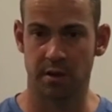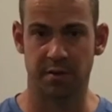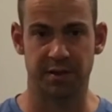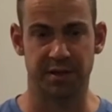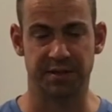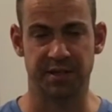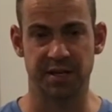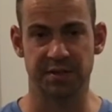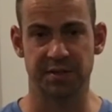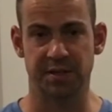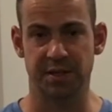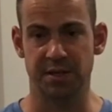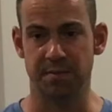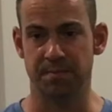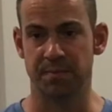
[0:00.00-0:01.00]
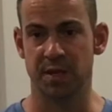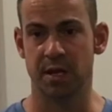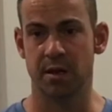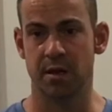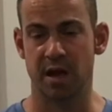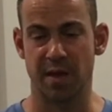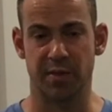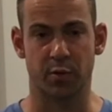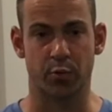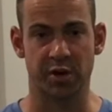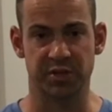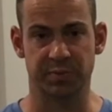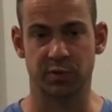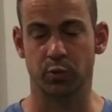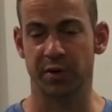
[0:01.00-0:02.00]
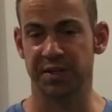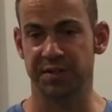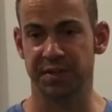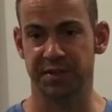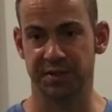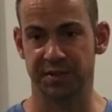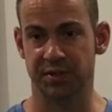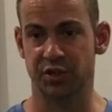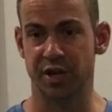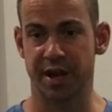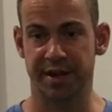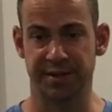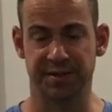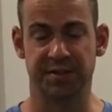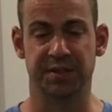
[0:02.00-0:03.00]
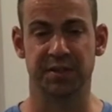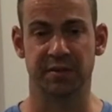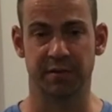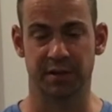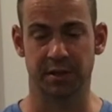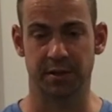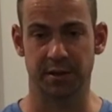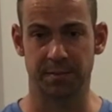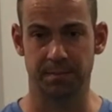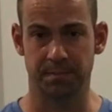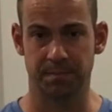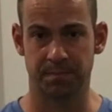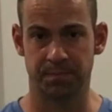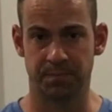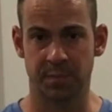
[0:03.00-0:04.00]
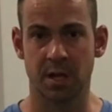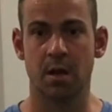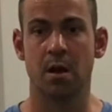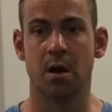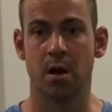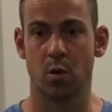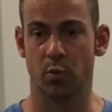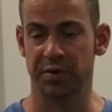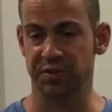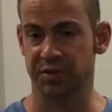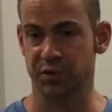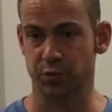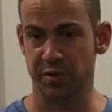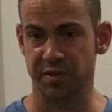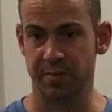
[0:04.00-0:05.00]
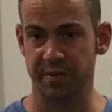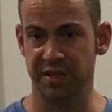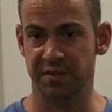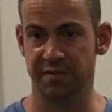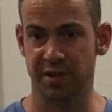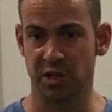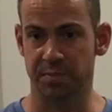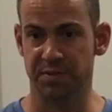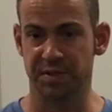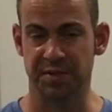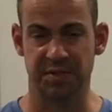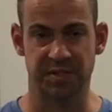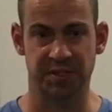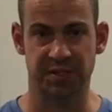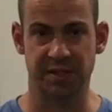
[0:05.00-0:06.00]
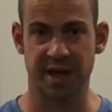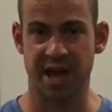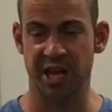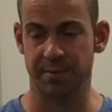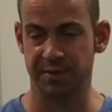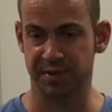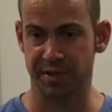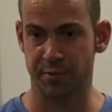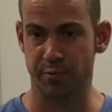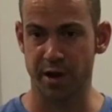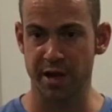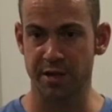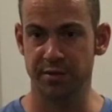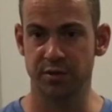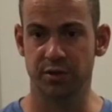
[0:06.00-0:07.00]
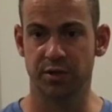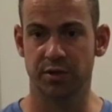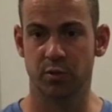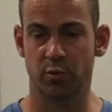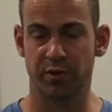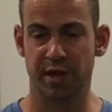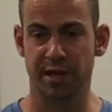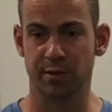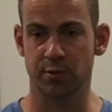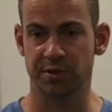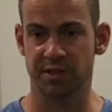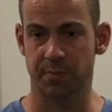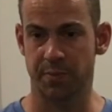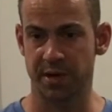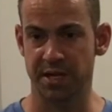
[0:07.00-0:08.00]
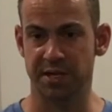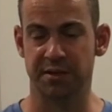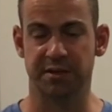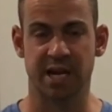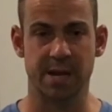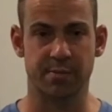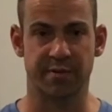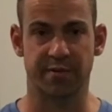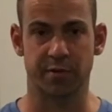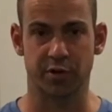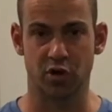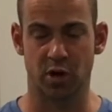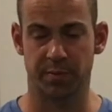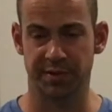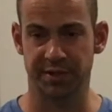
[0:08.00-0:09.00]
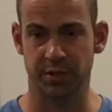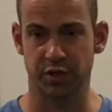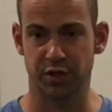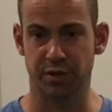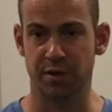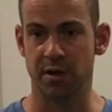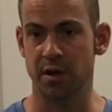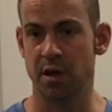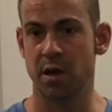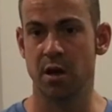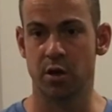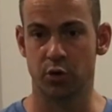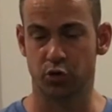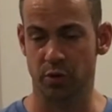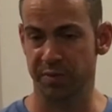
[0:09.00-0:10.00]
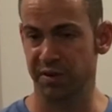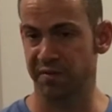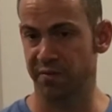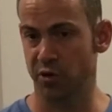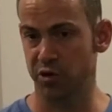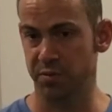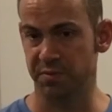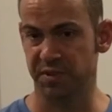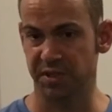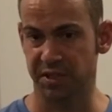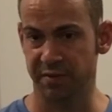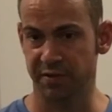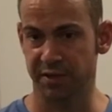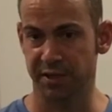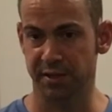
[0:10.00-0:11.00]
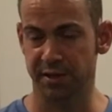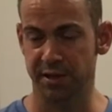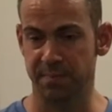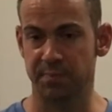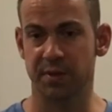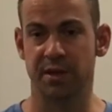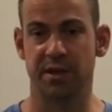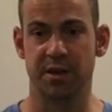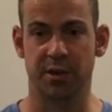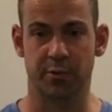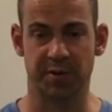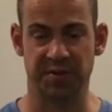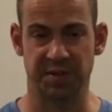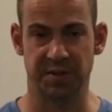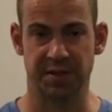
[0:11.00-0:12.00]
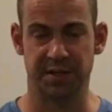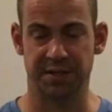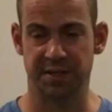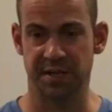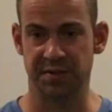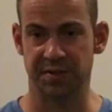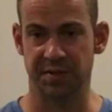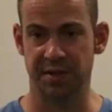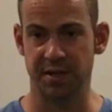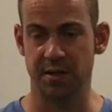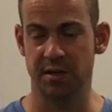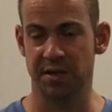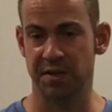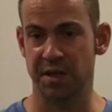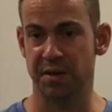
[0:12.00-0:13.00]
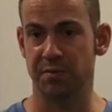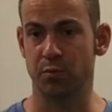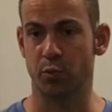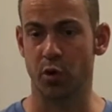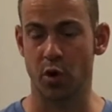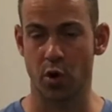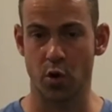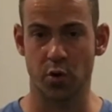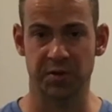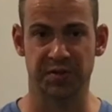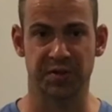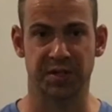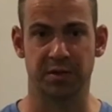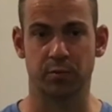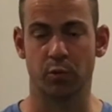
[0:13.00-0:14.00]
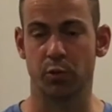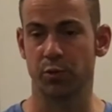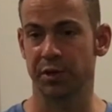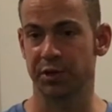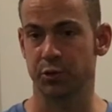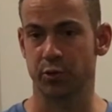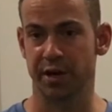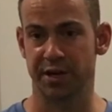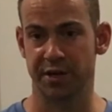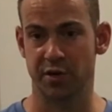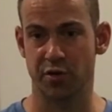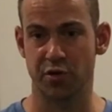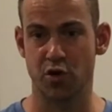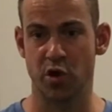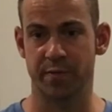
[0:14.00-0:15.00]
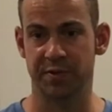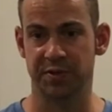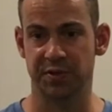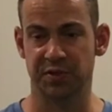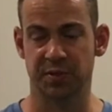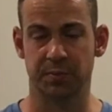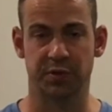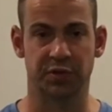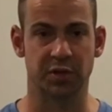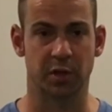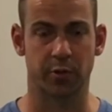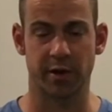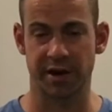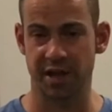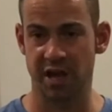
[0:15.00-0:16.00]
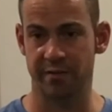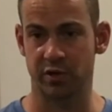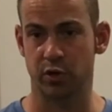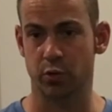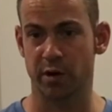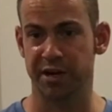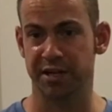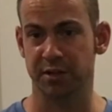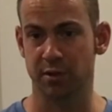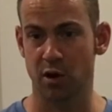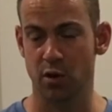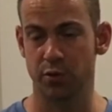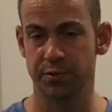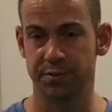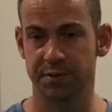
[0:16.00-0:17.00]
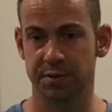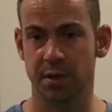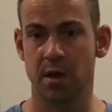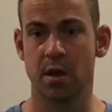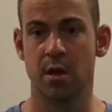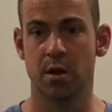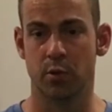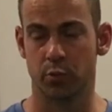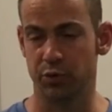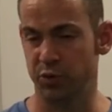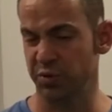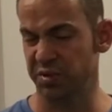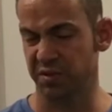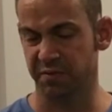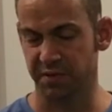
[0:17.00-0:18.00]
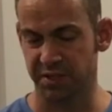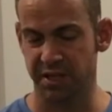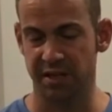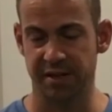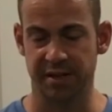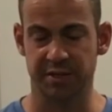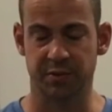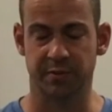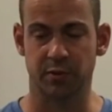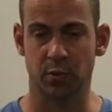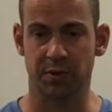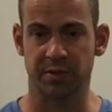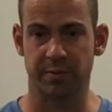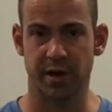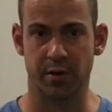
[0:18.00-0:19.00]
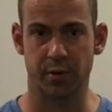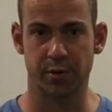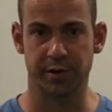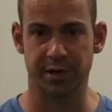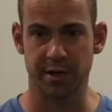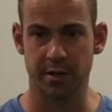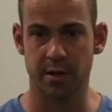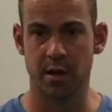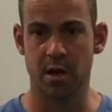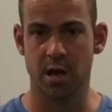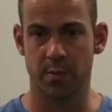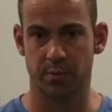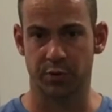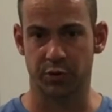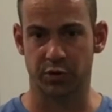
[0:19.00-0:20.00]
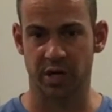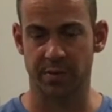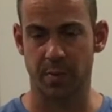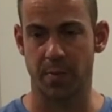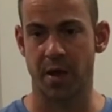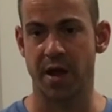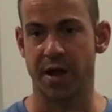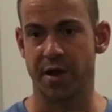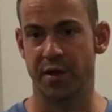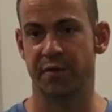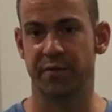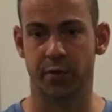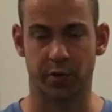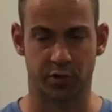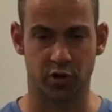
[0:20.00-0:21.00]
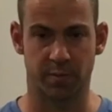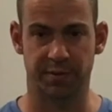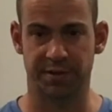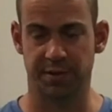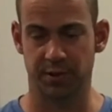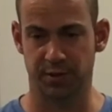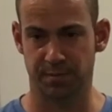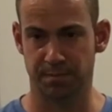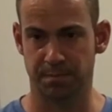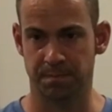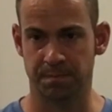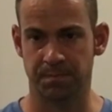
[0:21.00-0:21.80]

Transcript: the intensity, and the rest between sessions changed significantly. Once strength had been developed in the 60 to 80% range, we then looked to peak and taper for a competition, dropping the volume significantly, increasing the intensity, and then rehearsing. We're really training her nervous system to tolerate heavy training loads, reducing fatigue as we talked about earlier, but trying to prepare her for a competition.